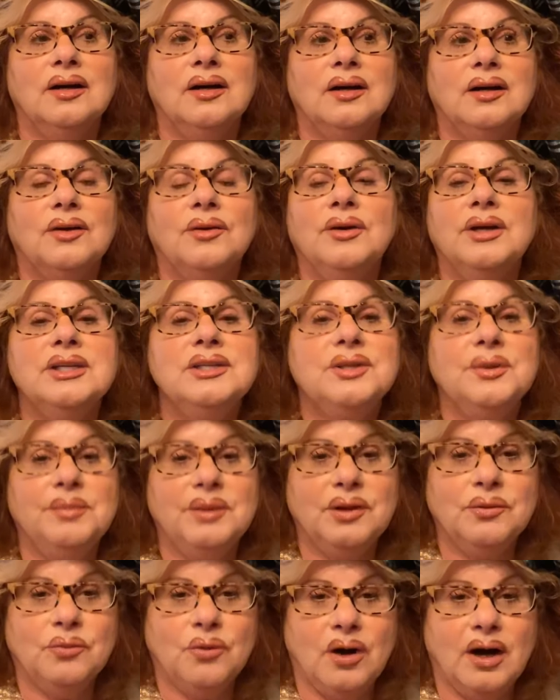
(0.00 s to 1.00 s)
going to be
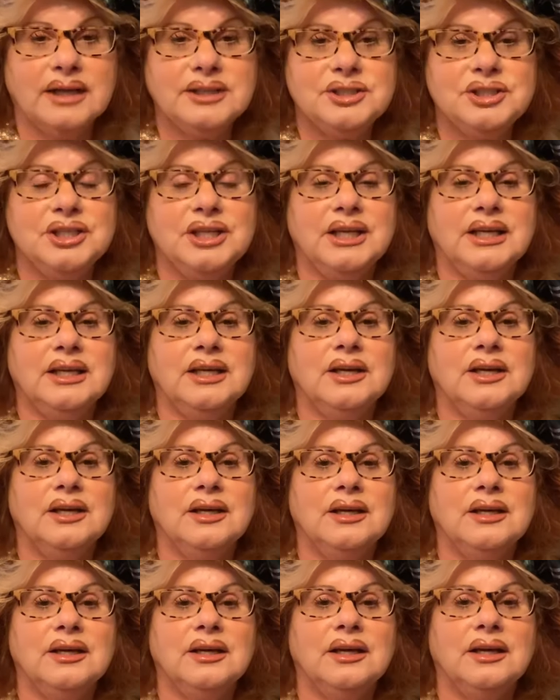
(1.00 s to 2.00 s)
watching
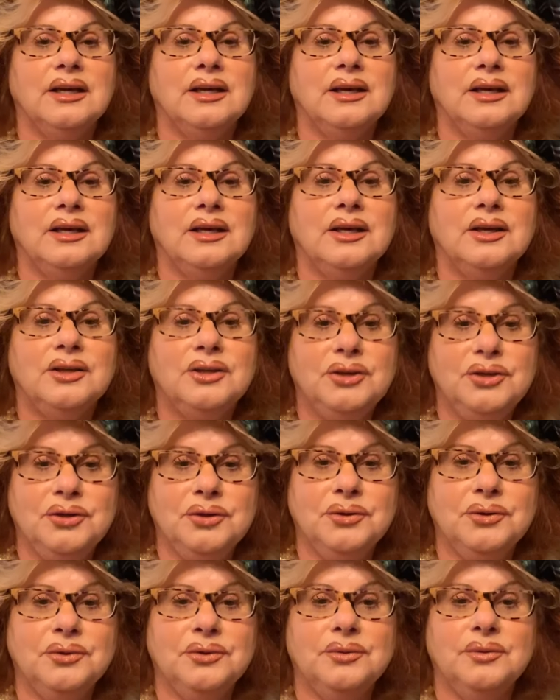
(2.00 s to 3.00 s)

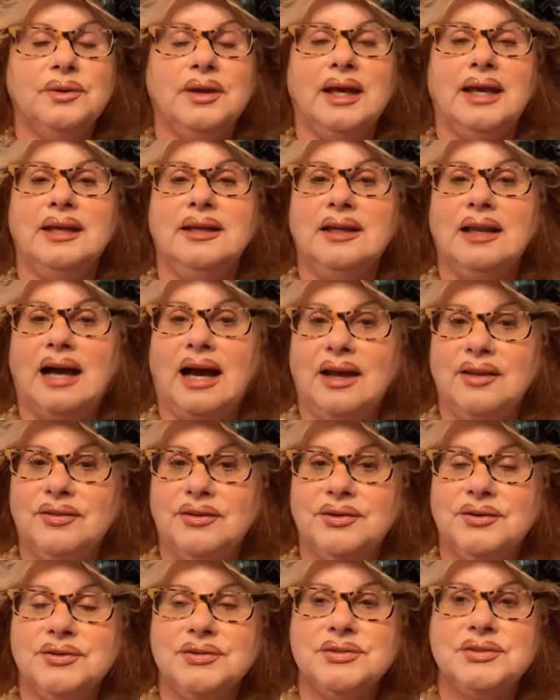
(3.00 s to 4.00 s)
you and
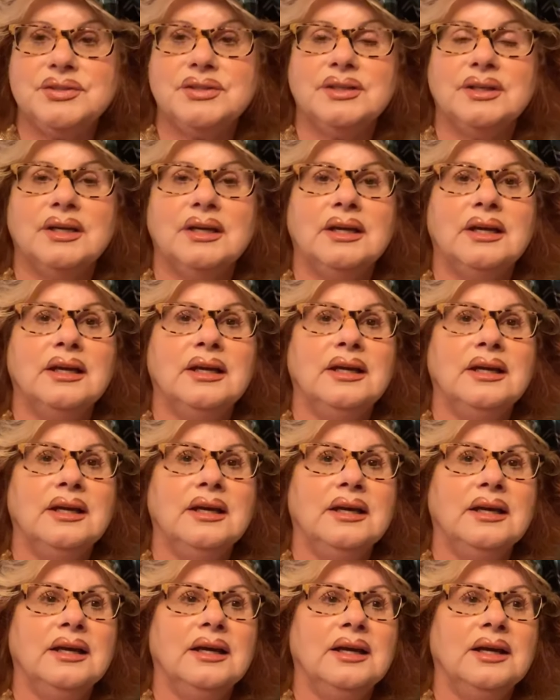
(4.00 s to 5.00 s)
others,
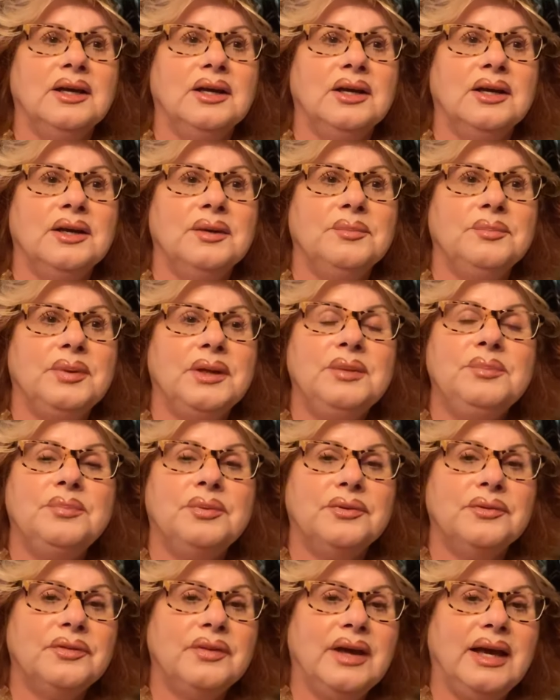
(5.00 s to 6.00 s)

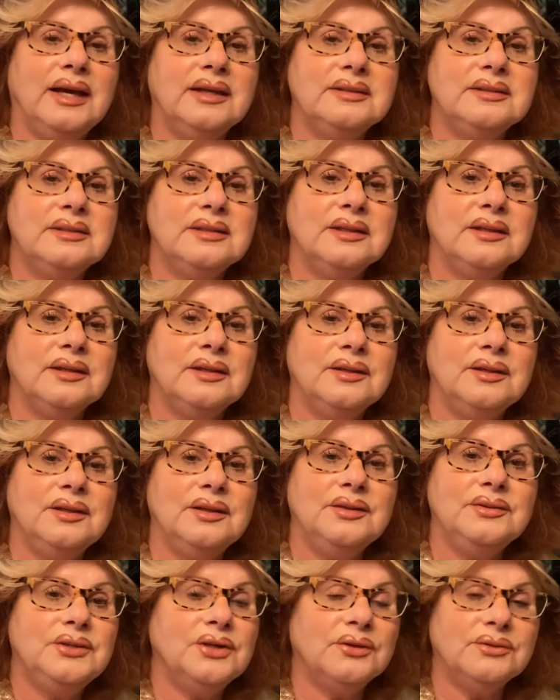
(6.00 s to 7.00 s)
people that
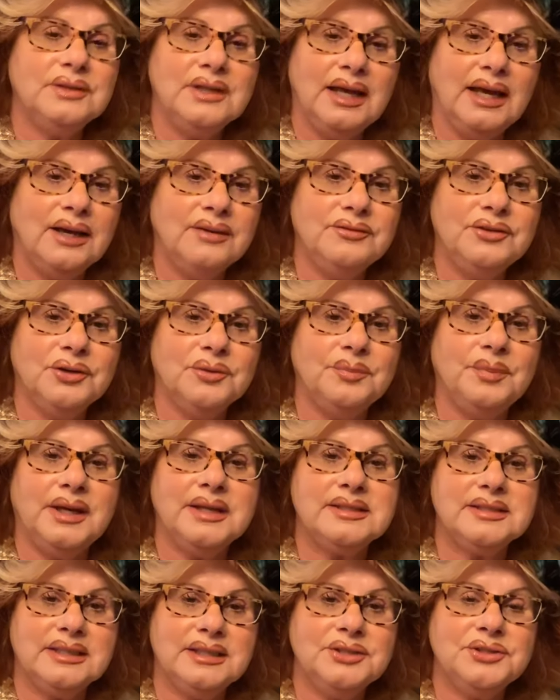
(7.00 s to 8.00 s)
don't have your
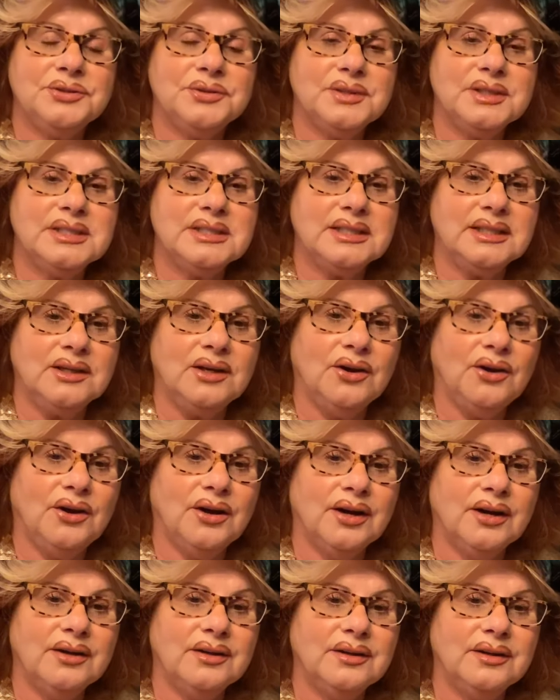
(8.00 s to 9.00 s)
best interest at
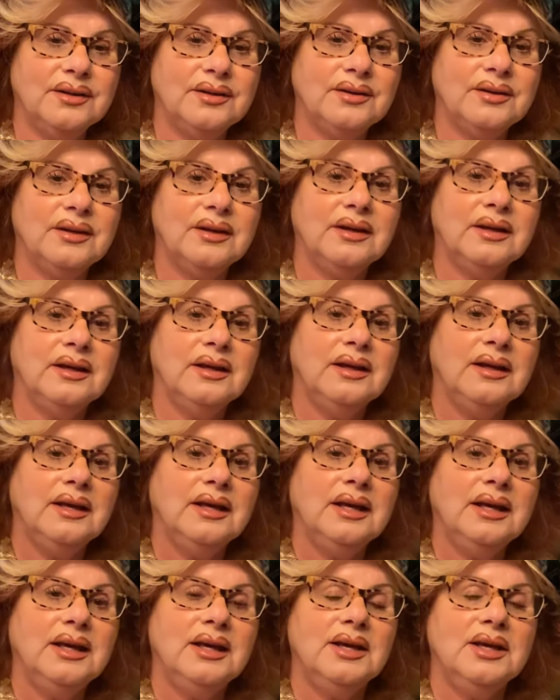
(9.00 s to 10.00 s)
heart,
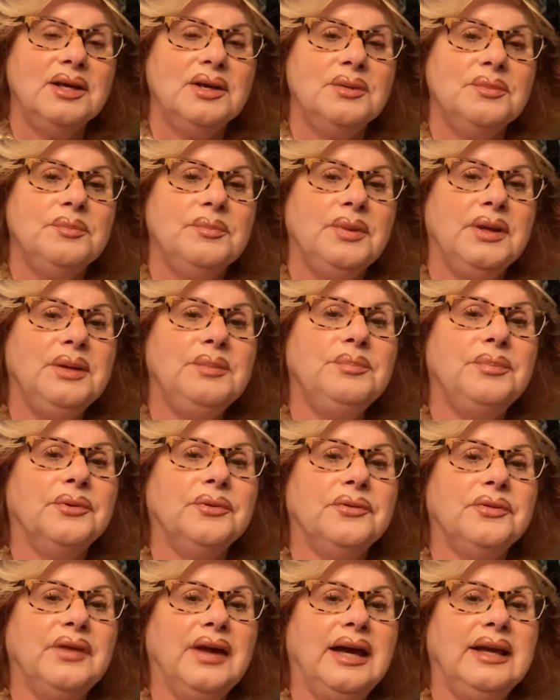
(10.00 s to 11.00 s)
people
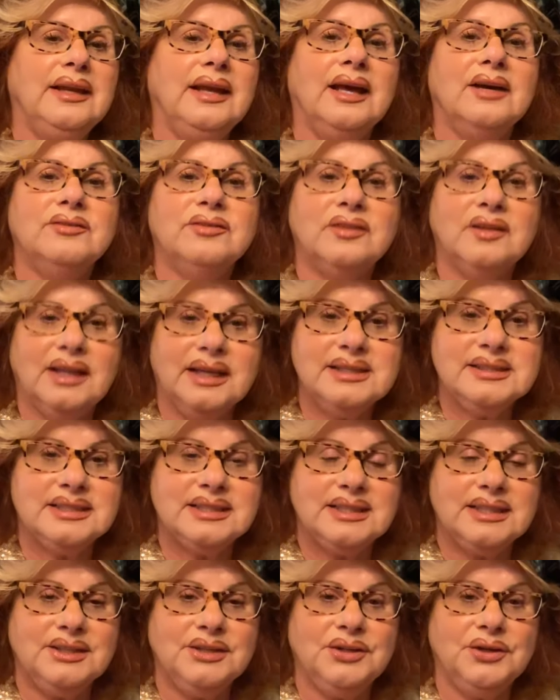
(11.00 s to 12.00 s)
that have less
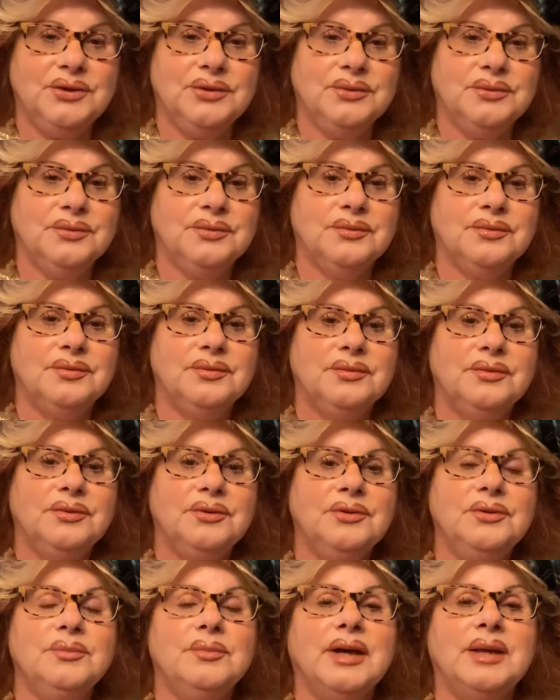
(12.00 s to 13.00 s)
than you,
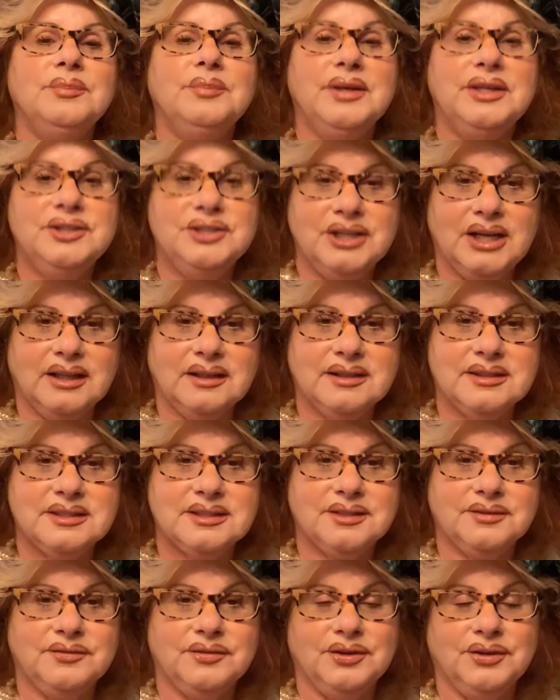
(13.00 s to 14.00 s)
who might be jealous
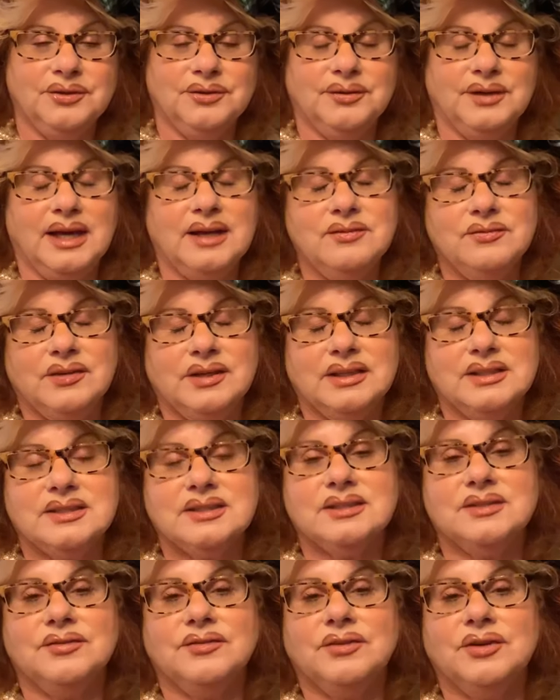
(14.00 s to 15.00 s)
of you,
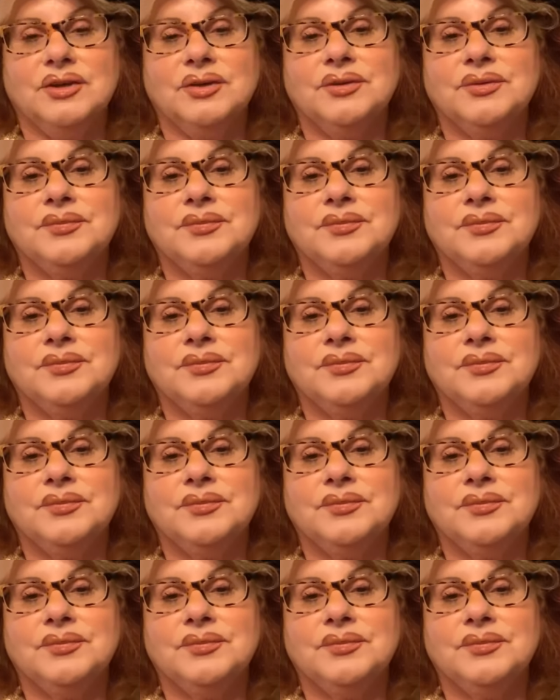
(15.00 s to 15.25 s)
envious of you.